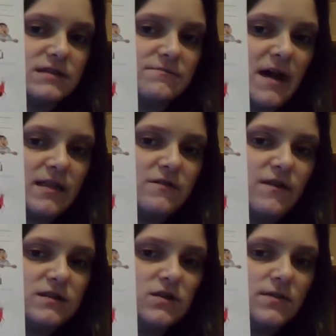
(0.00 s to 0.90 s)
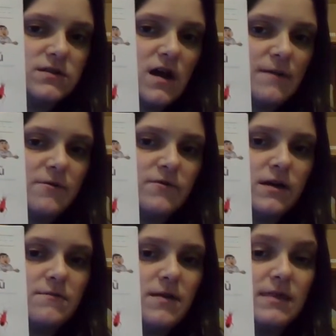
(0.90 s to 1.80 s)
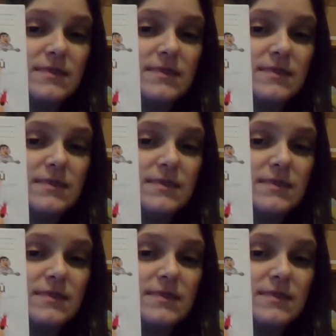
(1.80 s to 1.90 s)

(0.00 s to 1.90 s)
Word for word: smiley face on the top of them,